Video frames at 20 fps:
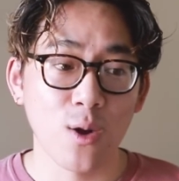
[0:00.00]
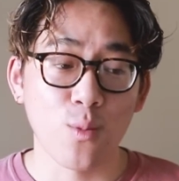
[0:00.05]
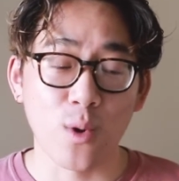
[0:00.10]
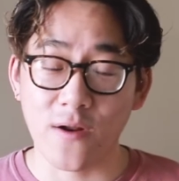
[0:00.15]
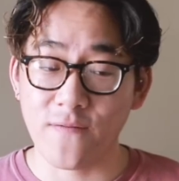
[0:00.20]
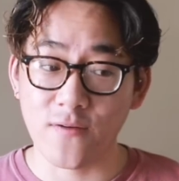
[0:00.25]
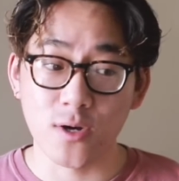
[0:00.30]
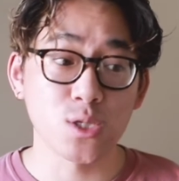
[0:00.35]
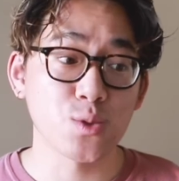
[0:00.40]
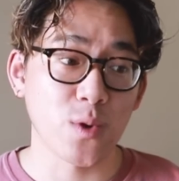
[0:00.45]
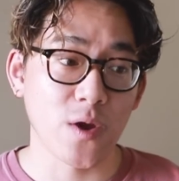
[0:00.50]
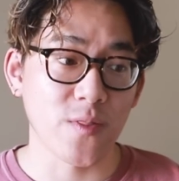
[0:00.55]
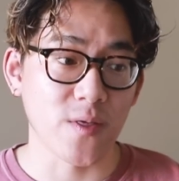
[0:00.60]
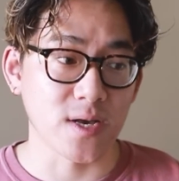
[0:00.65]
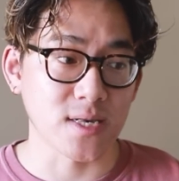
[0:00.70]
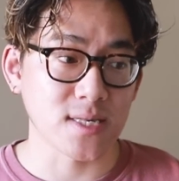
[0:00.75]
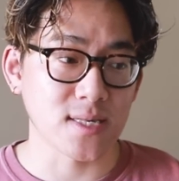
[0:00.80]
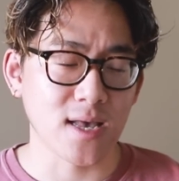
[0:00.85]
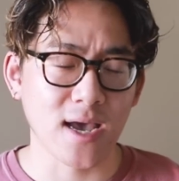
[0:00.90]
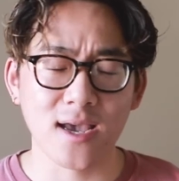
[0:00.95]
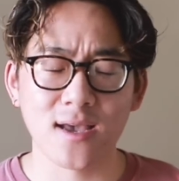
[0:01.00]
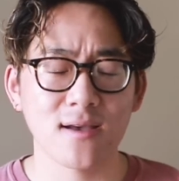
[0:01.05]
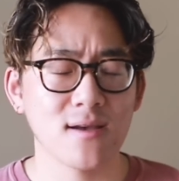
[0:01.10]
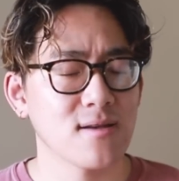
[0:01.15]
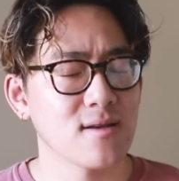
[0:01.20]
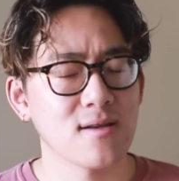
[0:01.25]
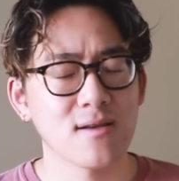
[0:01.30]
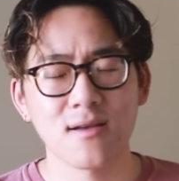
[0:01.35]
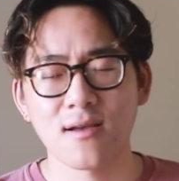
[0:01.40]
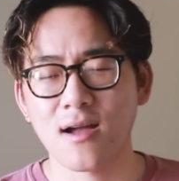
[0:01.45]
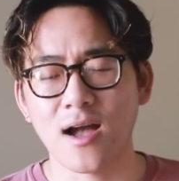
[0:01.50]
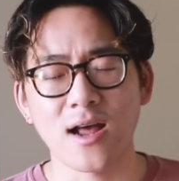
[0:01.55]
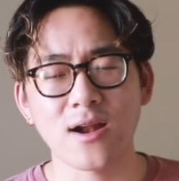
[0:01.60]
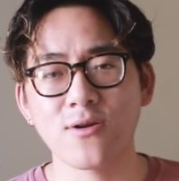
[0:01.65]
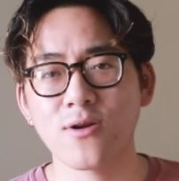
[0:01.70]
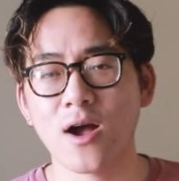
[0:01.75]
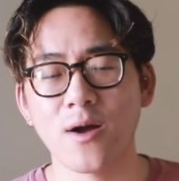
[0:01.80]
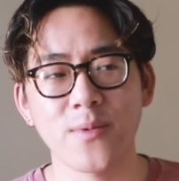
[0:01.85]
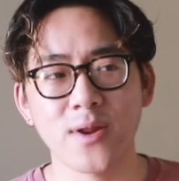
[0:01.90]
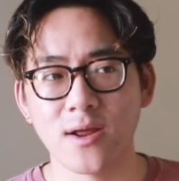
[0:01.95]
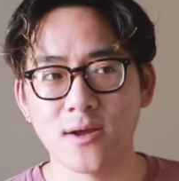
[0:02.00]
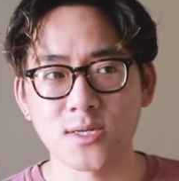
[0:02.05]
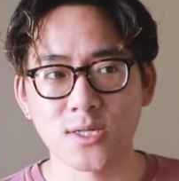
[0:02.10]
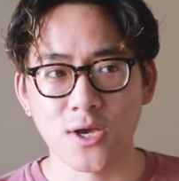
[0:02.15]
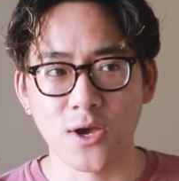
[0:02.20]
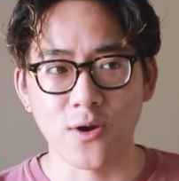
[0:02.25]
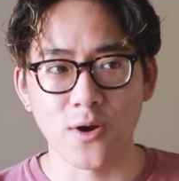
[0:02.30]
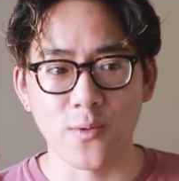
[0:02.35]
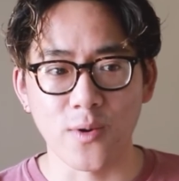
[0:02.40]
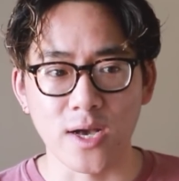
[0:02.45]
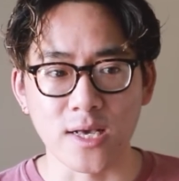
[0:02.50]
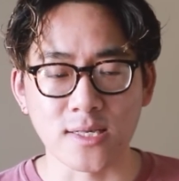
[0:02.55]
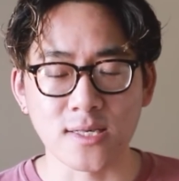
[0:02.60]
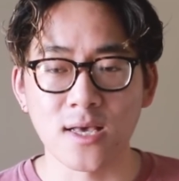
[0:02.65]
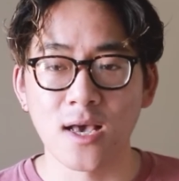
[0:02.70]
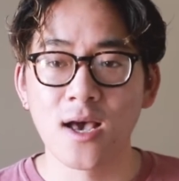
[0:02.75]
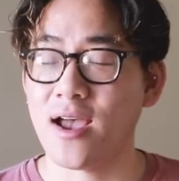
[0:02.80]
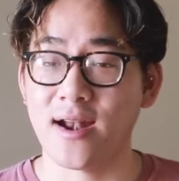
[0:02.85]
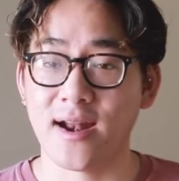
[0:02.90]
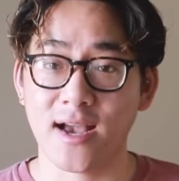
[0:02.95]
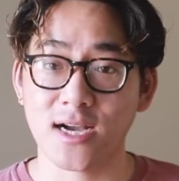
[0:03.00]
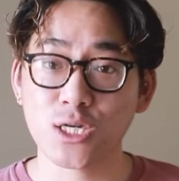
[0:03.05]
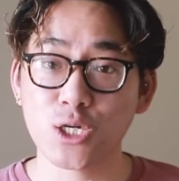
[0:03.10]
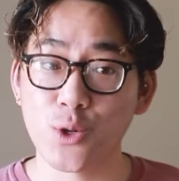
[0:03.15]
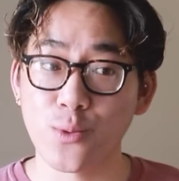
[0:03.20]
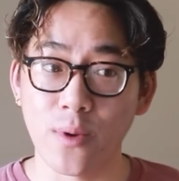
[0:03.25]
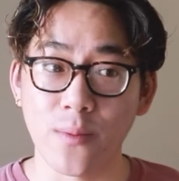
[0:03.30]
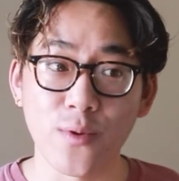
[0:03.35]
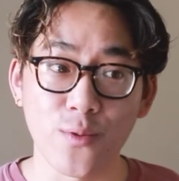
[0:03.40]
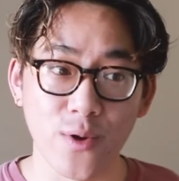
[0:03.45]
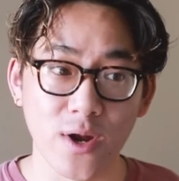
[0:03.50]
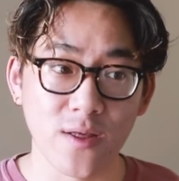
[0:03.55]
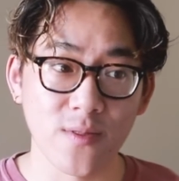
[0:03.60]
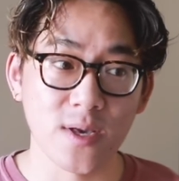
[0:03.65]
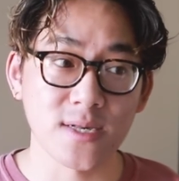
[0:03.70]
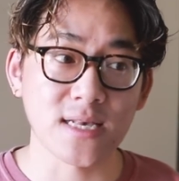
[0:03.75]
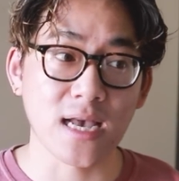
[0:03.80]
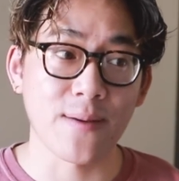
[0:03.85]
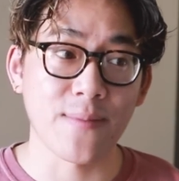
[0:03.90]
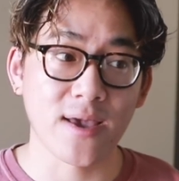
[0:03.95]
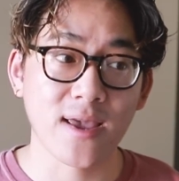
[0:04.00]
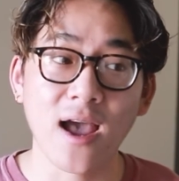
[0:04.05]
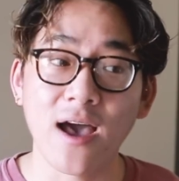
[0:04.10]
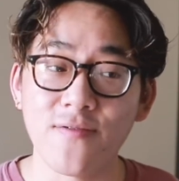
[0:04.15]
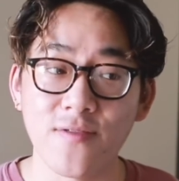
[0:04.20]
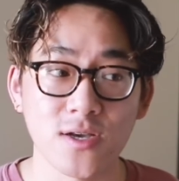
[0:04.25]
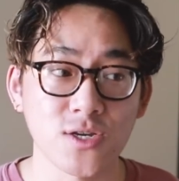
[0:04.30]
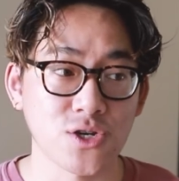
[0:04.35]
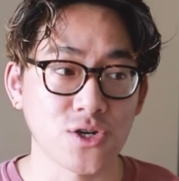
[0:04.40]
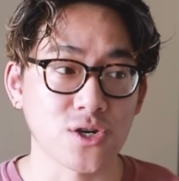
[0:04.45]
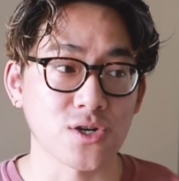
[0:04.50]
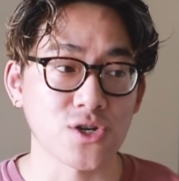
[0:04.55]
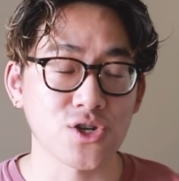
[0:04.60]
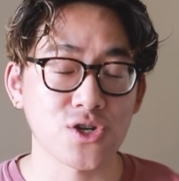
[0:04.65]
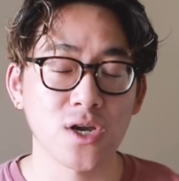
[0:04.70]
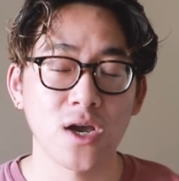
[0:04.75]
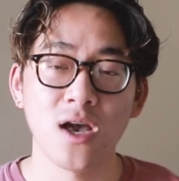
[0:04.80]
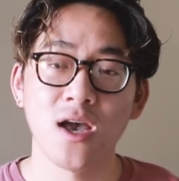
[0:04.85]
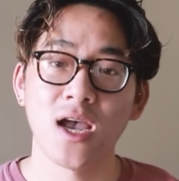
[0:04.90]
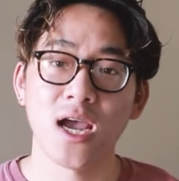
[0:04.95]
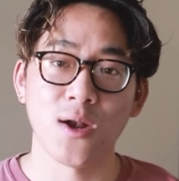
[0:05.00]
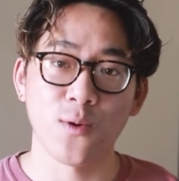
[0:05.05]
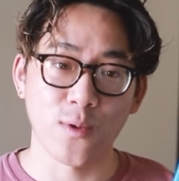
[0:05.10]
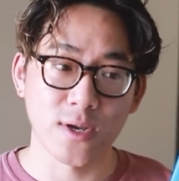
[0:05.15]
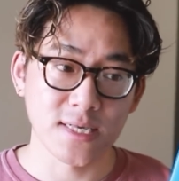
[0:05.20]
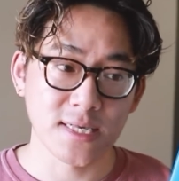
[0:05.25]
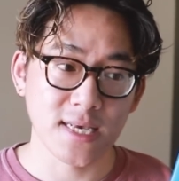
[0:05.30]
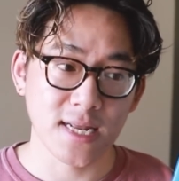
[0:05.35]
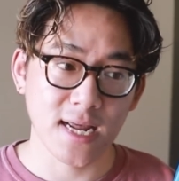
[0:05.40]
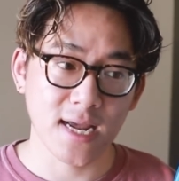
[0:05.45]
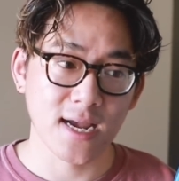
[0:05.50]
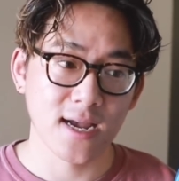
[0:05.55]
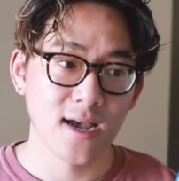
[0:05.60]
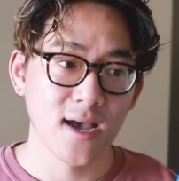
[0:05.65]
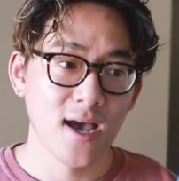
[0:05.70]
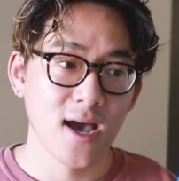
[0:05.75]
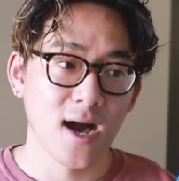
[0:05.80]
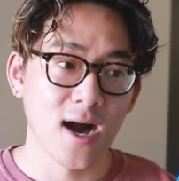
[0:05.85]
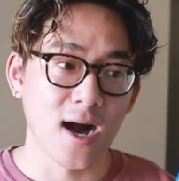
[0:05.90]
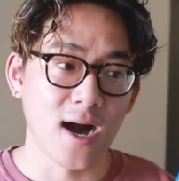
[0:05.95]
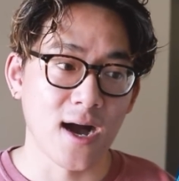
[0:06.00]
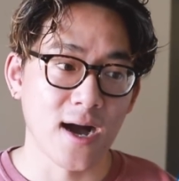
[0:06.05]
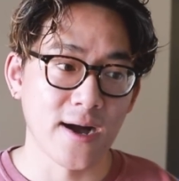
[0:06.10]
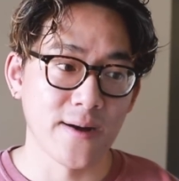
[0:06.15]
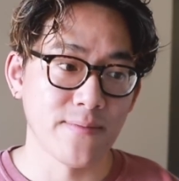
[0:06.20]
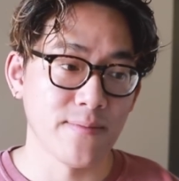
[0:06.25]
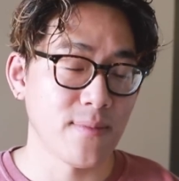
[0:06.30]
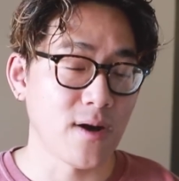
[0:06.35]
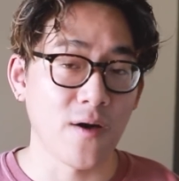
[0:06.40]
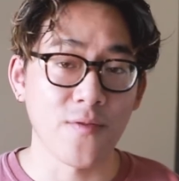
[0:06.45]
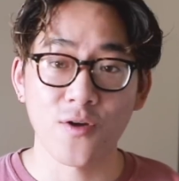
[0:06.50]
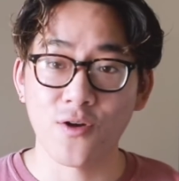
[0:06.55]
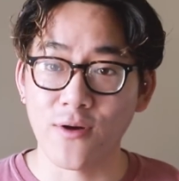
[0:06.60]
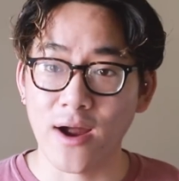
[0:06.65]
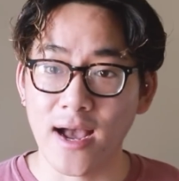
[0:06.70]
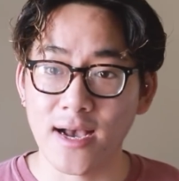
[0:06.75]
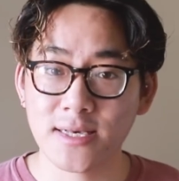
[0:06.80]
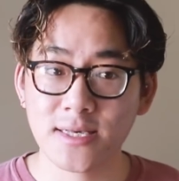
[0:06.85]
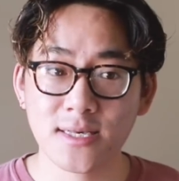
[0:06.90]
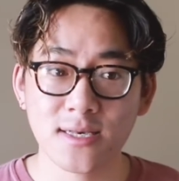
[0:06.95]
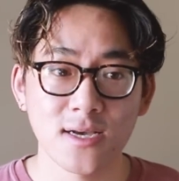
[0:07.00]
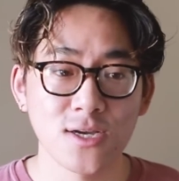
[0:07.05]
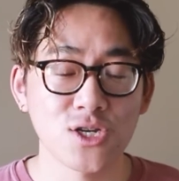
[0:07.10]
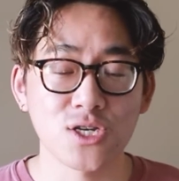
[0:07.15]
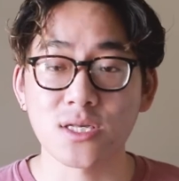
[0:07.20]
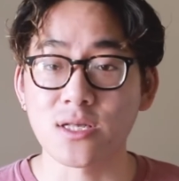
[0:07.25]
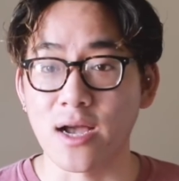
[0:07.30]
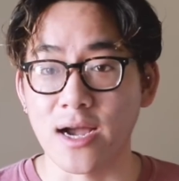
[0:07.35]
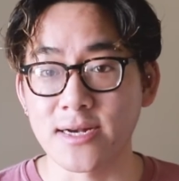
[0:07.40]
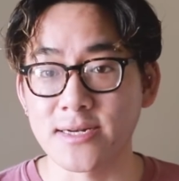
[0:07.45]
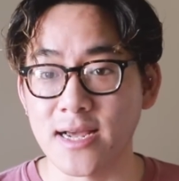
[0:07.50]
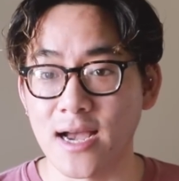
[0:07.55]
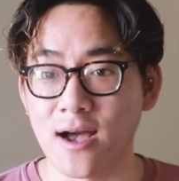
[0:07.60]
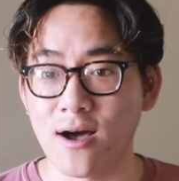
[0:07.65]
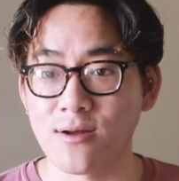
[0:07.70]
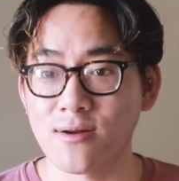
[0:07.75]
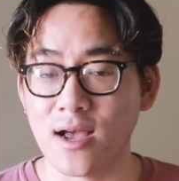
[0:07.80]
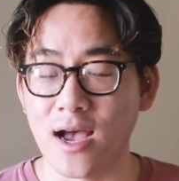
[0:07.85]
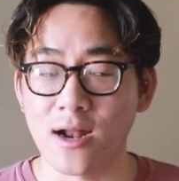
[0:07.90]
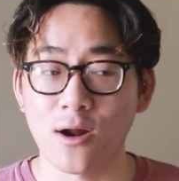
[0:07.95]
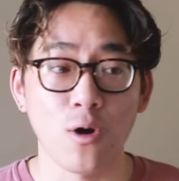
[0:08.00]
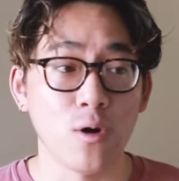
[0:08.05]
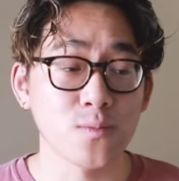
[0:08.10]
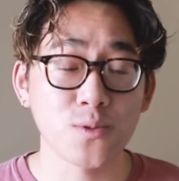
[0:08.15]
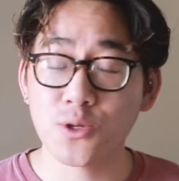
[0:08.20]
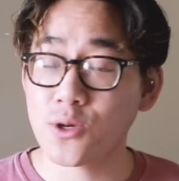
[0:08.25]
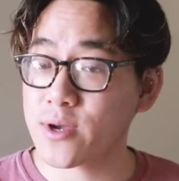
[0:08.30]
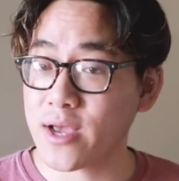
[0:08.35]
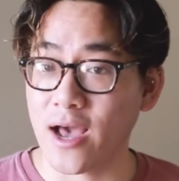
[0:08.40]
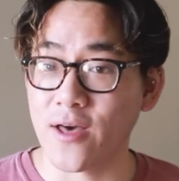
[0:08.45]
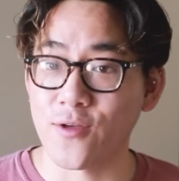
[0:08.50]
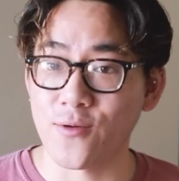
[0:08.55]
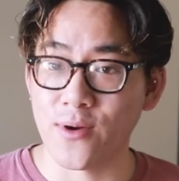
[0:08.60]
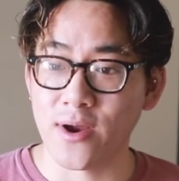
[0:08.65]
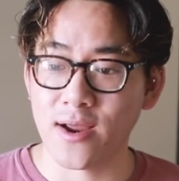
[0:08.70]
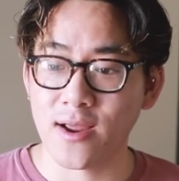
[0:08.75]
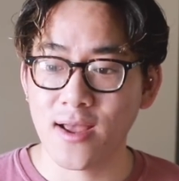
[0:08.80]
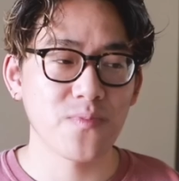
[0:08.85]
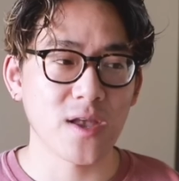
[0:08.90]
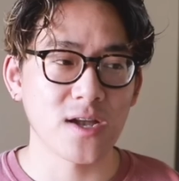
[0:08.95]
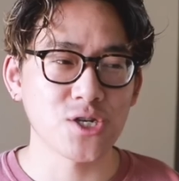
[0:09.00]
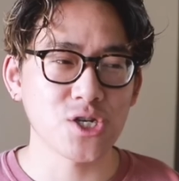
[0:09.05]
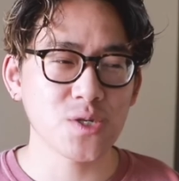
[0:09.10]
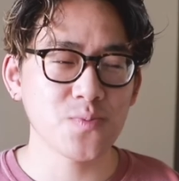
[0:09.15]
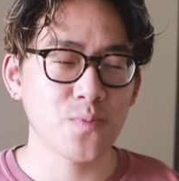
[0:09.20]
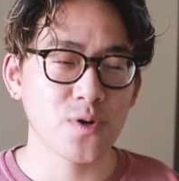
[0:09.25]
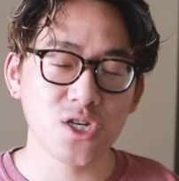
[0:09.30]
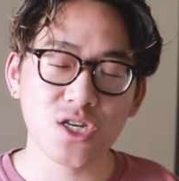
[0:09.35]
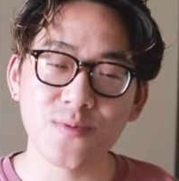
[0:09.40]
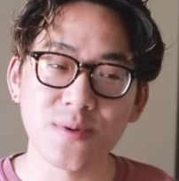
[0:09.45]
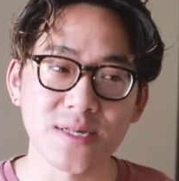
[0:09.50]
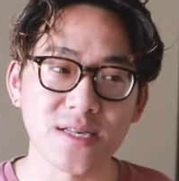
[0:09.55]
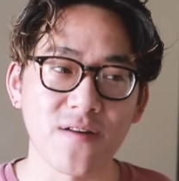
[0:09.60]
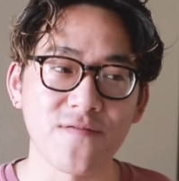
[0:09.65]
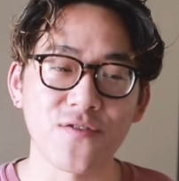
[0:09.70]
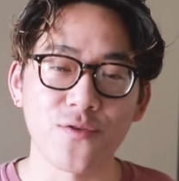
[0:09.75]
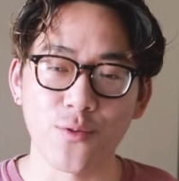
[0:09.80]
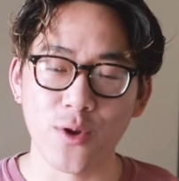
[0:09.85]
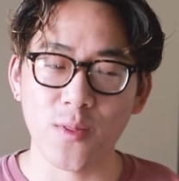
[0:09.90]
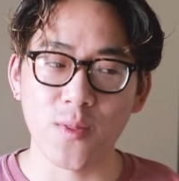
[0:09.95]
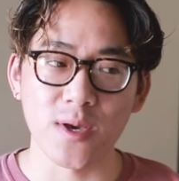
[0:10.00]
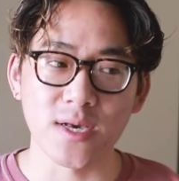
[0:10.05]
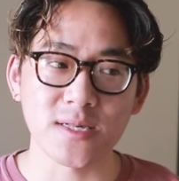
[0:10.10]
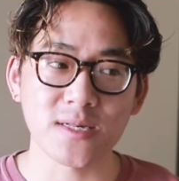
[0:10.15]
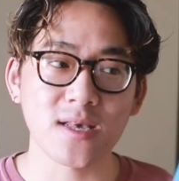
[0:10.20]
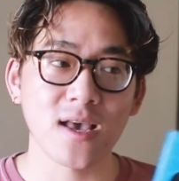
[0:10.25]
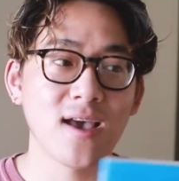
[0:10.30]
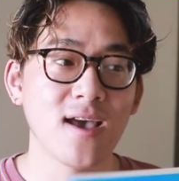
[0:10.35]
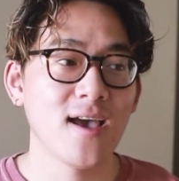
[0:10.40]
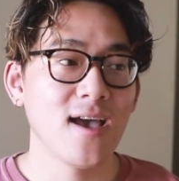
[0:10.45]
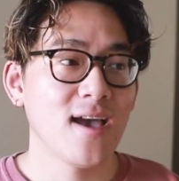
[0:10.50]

when I first read this. Like, I don't know how many years ago it was. And I actually remember reading this at my Catholic church in one sitting um, on the grass, just lying down at a homeschool gathering and just pushing myself to read this.